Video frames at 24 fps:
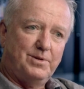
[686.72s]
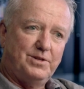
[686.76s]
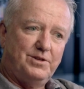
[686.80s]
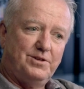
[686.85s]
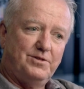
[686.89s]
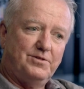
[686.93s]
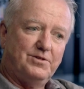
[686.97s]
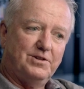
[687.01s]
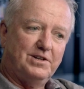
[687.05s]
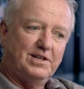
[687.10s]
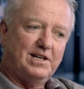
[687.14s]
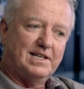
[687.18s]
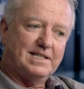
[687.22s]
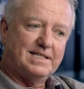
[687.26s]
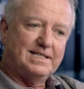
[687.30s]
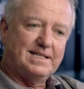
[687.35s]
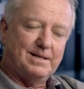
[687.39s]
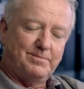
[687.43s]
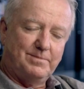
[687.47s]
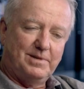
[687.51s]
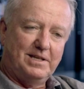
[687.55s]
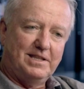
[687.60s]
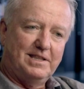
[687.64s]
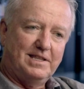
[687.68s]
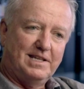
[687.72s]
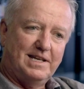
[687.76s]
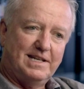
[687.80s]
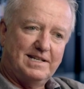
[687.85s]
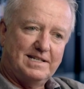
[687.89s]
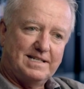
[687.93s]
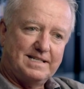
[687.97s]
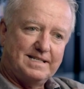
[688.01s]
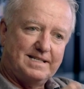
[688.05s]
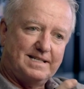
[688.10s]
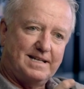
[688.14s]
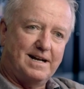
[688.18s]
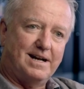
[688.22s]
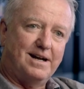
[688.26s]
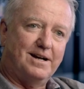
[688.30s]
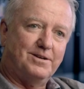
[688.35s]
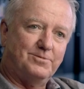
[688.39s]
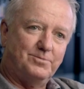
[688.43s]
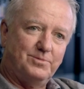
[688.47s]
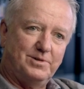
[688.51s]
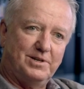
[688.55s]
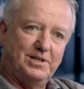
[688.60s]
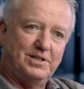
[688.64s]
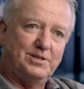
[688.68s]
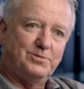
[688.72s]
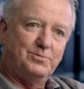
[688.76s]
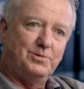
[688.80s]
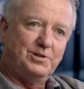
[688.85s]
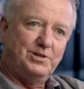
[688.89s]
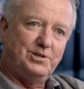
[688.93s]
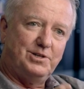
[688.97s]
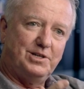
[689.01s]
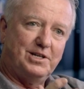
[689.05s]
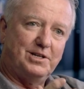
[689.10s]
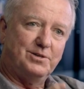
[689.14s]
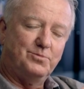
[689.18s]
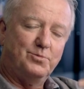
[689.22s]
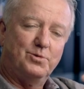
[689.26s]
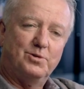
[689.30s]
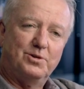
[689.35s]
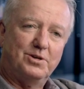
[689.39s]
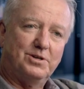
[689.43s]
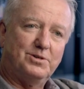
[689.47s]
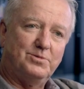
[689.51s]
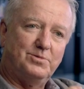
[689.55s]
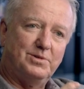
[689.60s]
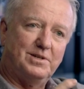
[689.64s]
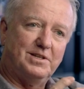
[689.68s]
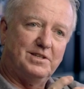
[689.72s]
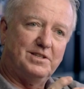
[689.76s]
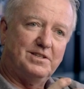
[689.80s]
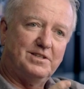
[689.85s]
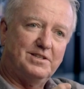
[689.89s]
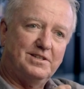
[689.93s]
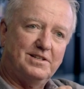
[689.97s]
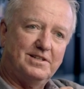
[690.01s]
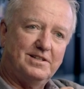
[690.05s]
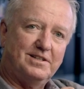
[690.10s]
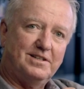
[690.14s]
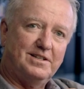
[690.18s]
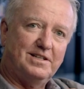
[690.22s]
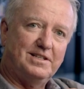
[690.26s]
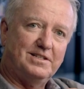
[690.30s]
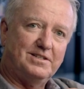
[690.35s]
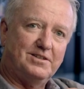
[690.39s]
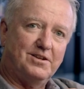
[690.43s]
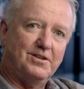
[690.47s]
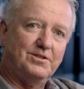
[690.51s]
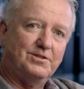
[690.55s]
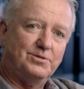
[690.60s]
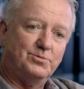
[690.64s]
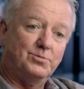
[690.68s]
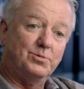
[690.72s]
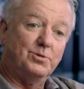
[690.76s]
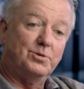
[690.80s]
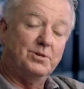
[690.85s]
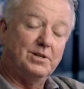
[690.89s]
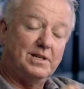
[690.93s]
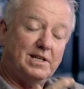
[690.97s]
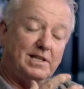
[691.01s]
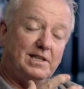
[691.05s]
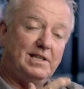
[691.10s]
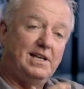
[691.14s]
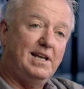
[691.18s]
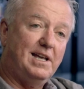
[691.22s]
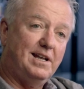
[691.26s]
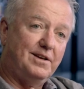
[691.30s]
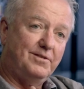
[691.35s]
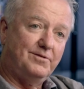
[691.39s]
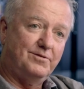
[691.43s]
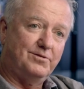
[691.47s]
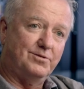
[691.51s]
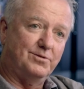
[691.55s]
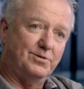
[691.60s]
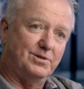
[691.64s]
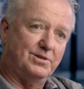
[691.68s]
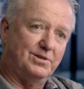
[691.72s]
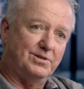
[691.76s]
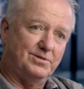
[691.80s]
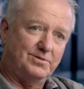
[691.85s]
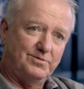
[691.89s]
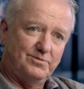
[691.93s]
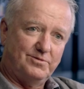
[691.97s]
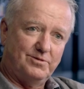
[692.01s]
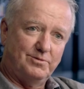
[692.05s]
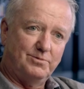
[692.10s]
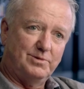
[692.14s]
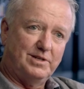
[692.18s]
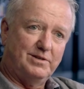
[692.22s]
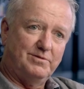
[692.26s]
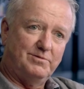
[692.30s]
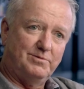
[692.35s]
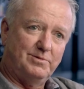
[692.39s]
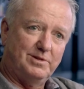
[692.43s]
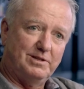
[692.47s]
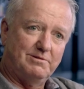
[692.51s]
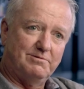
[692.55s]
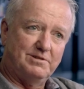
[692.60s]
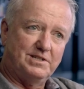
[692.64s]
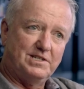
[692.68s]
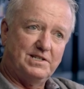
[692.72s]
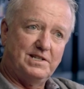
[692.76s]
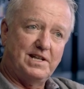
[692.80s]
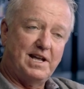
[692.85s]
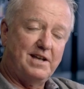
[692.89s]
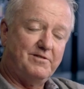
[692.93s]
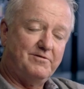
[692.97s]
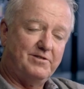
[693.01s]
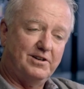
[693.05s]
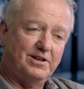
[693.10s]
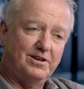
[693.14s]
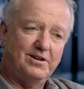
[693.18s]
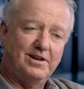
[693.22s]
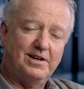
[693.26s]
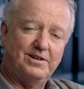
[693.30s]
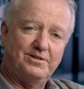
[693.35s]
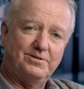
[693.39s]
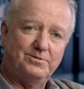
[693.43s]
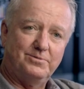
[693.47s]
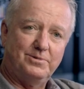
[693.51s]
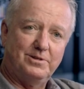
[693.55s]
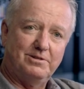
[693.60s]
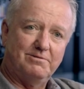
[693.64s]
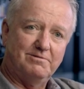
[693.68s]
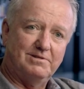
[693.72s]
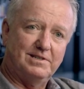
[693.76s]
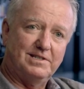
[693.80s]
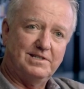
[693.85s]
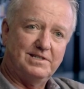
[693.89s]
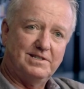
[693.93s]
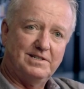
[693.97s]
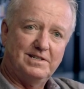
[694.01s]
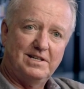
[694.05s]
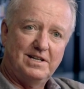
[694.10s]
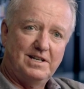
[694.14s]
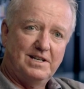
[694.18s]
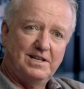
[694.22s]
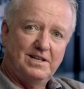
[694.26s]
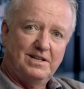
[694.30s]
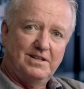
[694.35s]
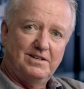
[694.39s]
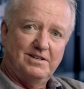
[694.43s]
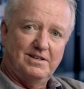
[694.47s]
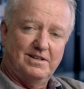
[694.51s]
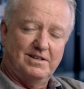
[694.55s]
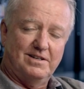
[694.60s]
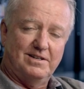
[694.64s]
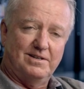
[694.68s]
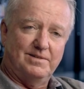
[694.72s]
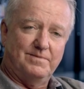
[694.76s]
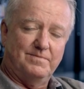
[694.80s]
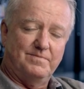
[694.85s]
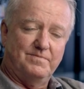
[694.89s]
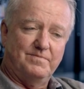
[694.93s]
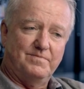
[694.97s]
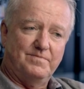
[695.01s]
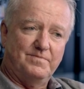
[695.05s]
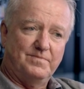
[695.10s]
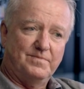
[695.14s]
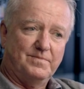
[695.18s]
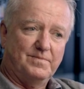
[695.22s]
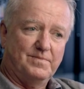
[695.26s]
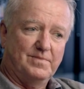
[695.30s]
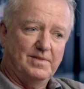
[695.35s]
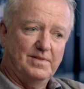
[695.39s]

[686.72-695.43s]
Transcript: but you've got to get something there to start with, which you can work with that is going to work in the end for you, for whether, whether it's day for night or whether it's, um,